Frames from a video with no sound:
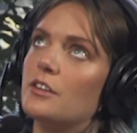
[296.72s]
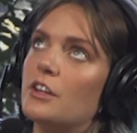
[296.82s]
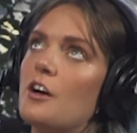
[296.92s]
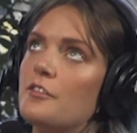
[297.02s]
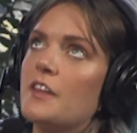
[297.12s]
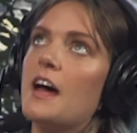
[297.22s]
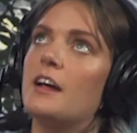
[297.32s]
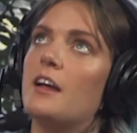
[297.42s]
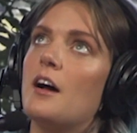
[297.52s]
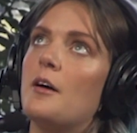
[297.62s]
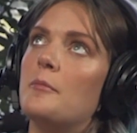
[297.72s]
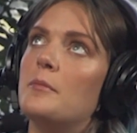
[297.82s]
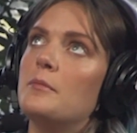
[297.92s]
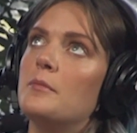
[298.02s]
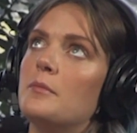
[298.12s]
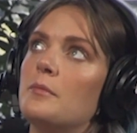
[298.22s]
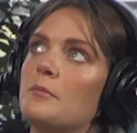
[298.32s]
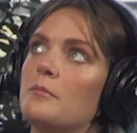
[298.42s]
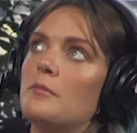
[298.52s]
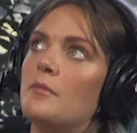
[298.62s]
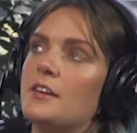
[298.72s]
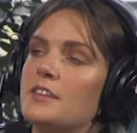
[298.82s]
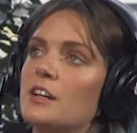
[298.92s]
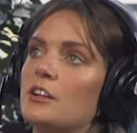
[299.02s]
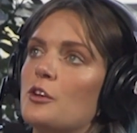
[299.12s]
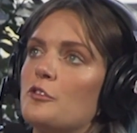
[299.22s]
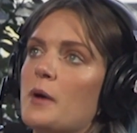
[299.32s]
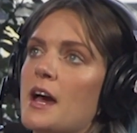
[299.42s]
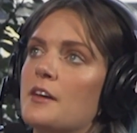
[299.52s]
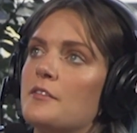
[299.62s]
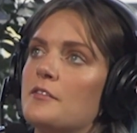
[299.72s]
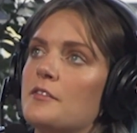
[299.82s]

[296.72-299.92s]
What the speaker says: love that. I think a lot of my